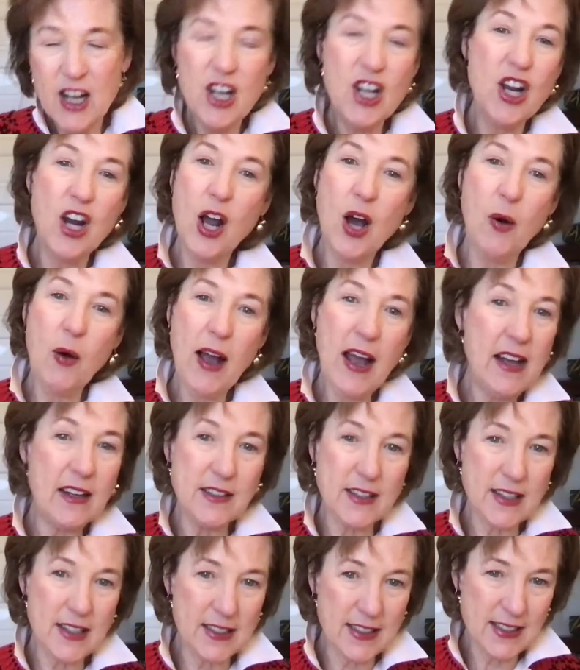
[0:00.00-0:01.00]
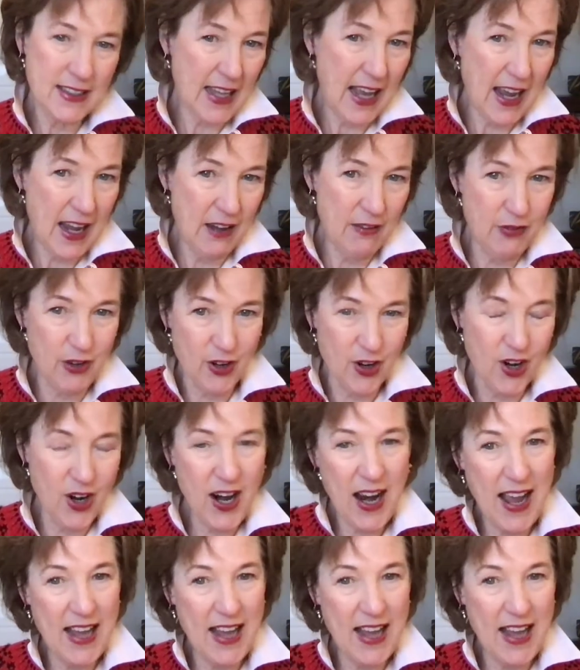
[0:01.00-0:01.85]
as the savior.